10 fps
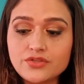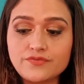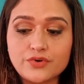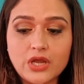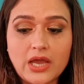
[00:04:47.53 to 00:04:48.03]

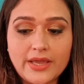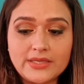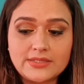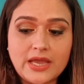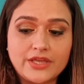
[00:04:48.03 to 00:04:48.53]
So for
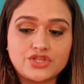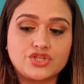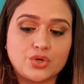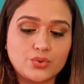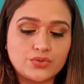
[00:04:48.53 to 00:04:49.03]
eyes, I
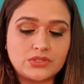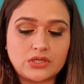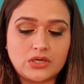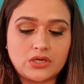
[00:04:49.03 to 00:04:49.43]
chose